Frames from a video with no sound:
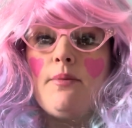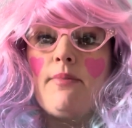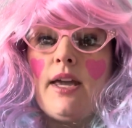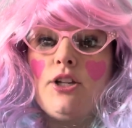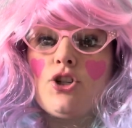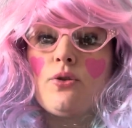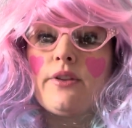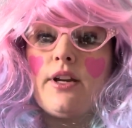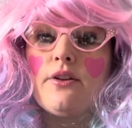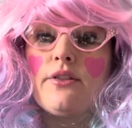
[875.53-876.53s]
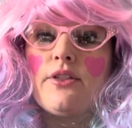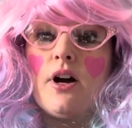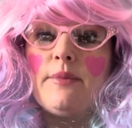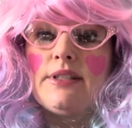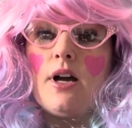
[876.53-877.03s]
Make sure that your
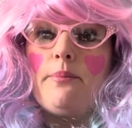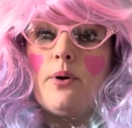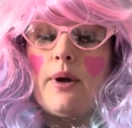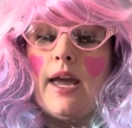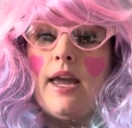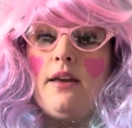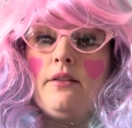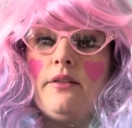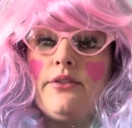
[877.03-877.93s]
thumb is up, okay?